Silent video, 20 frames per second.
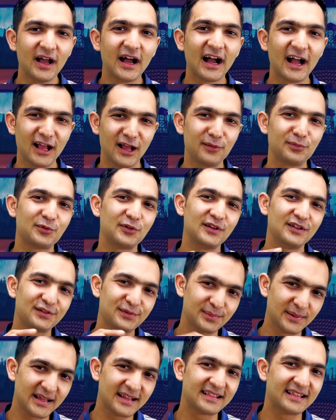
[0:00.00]
I have to
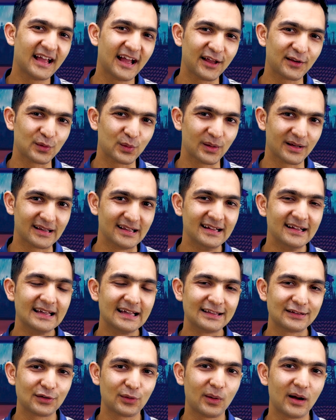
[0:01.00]
speak that one,
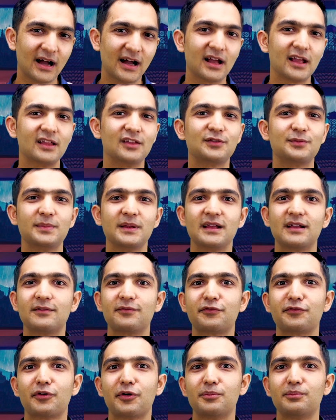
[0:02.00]
so I speak
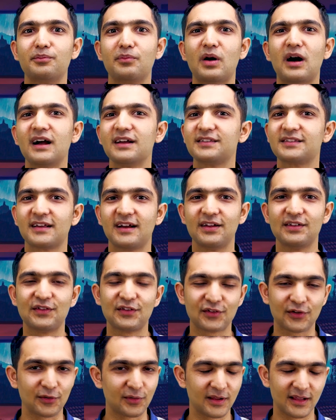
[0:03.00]
from my side,
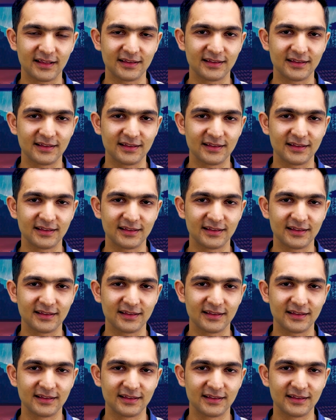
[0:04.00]
so